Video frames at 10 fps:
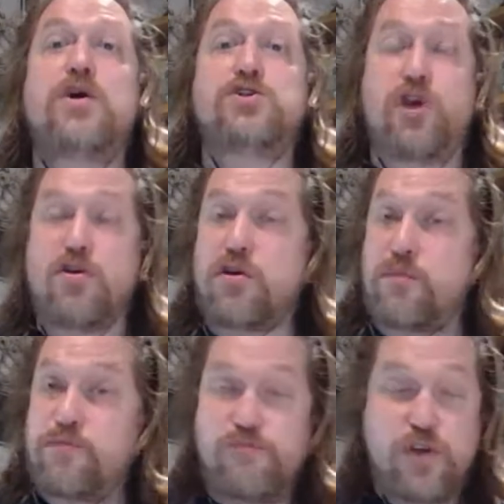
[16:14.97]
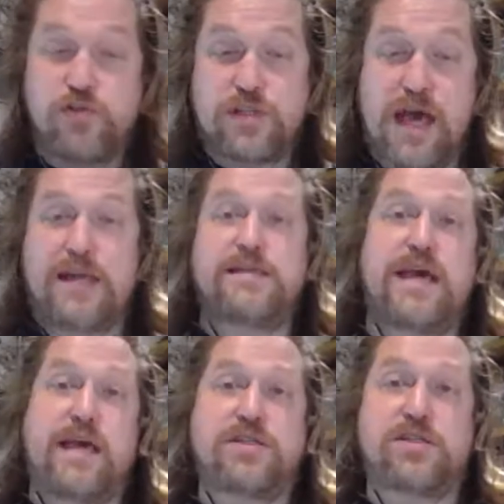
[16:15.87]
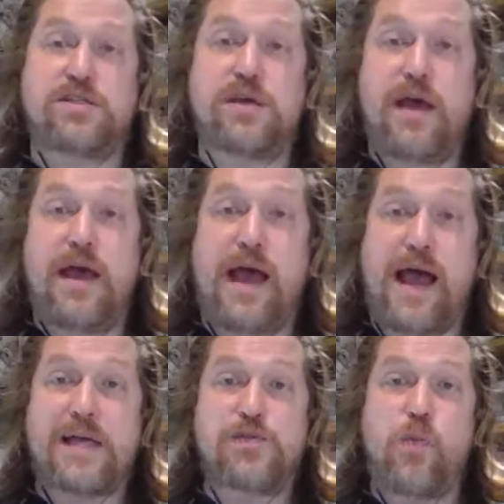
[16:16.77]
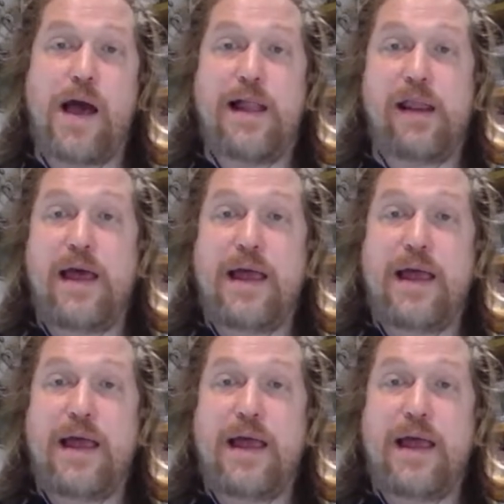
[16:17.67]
So you could use that test as well.